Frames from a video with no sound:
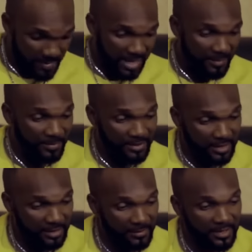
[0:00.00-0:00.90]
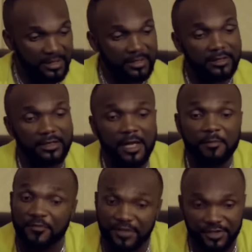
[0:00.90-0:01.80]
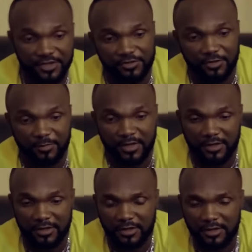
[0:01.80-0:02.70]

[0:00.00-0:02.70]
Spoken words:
Hey, my guy, please, help me finish this job, man.